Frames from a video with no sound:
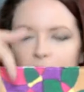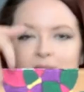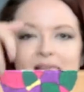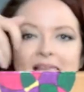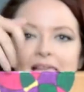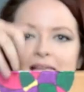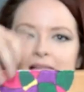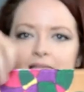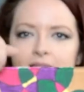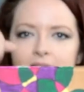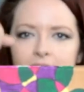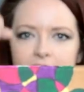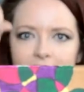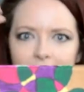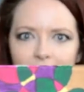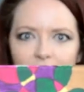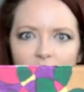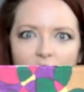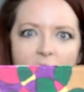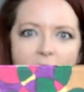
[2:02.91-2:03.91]
greens and
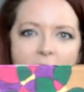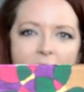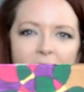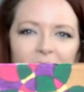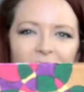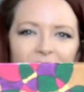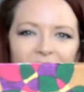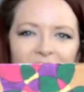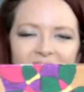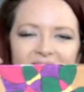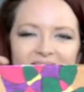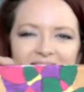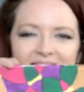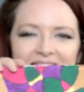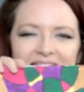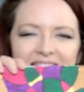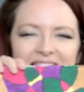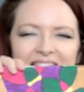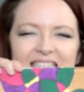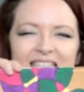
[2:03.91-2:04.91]
some coppers
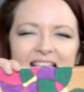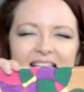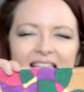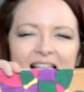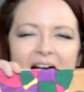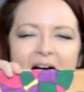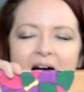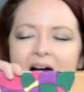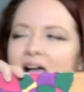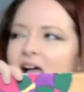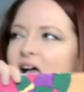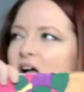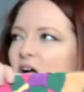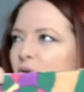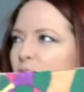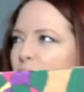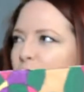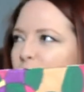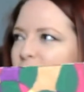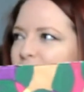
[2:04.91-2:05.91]
and things like that.
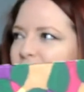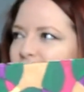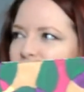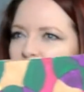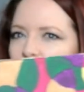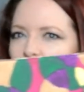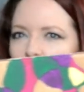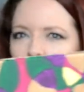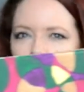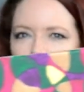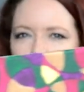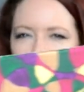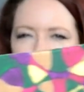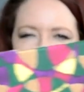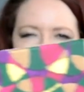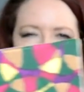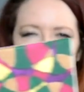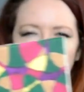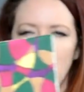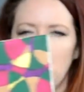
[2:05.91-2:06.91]
Really
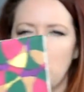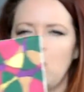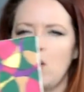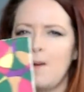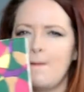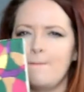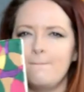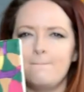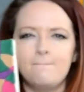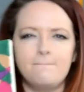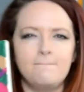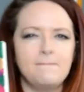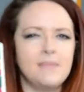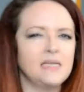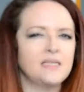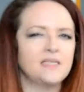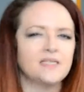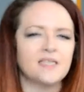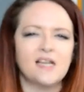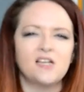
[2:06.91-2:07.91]
cool
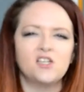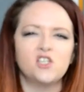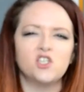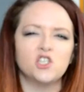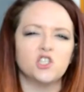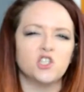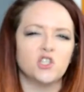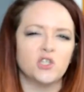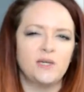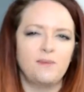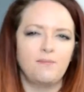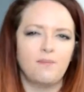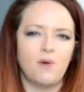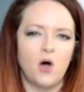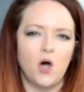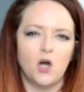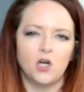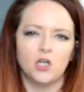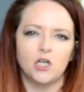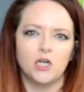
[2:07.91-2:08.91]
mid-century
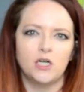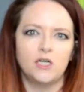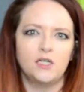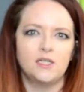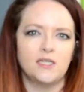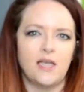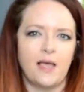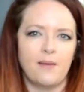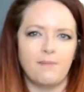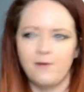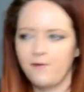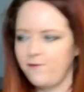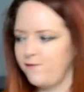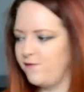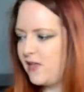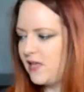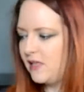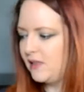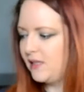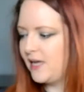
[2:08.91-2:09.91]
modern type of
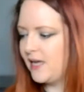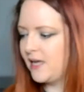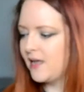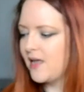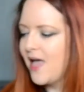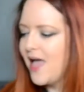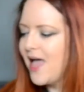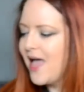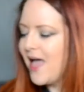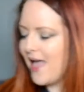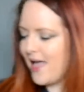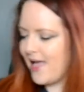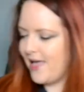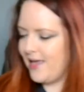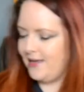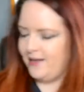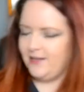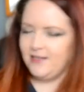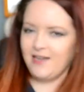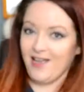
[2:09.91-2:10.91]
feeling,
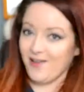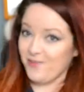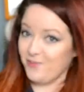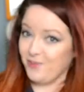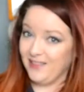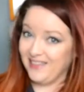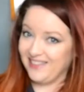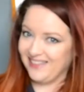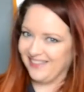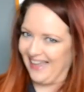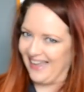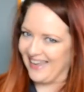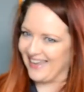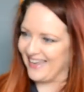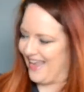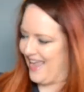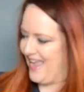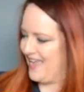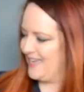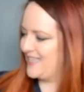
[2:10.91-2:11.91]
and I really
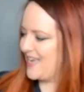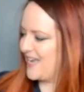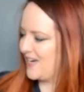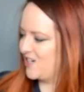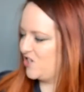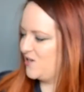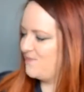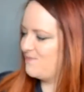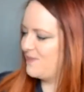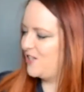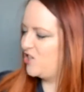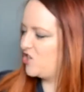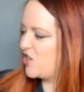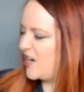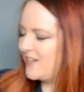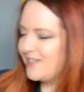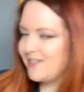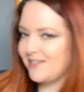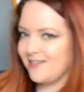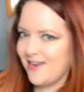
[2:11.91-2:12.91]
like it. Actually,
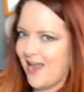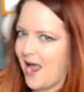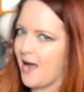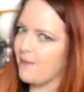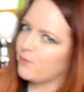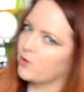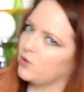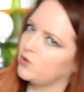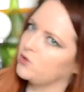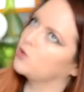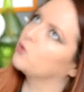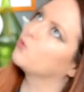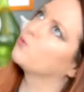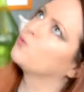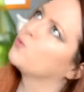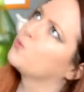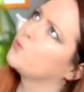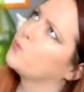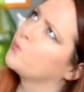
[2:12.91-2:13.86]
magenta and emerald are